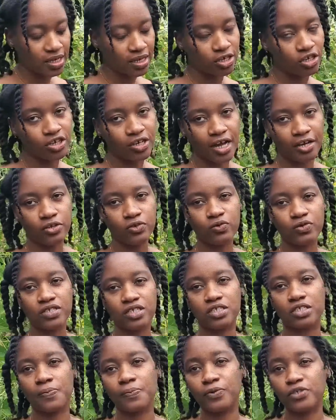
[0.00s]
you can use it to
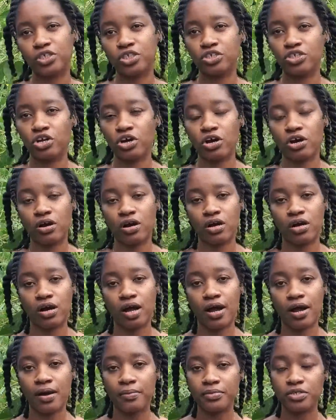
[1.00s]
put in your
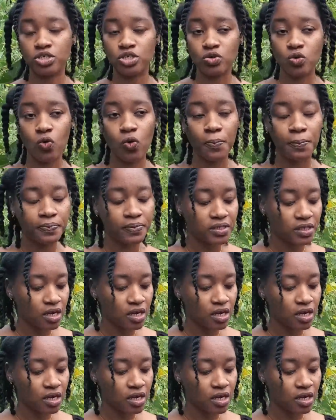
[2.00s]
soups,